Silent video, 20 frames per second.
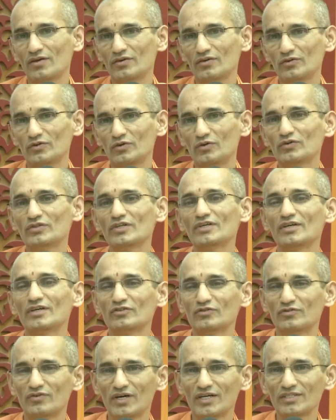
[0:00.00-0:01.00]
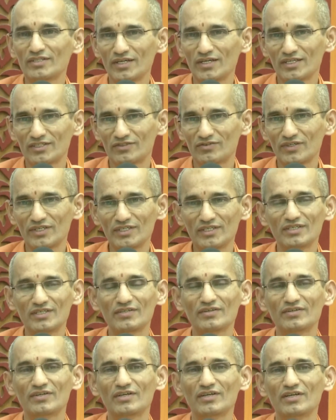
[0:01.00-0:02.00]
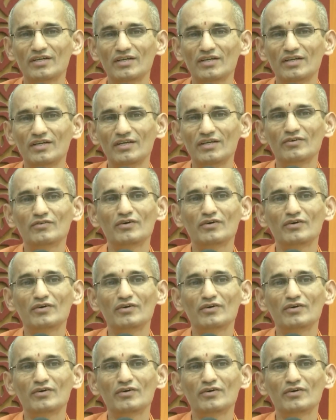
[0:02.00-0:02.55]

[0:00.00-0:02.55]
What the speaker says: So the father actually, he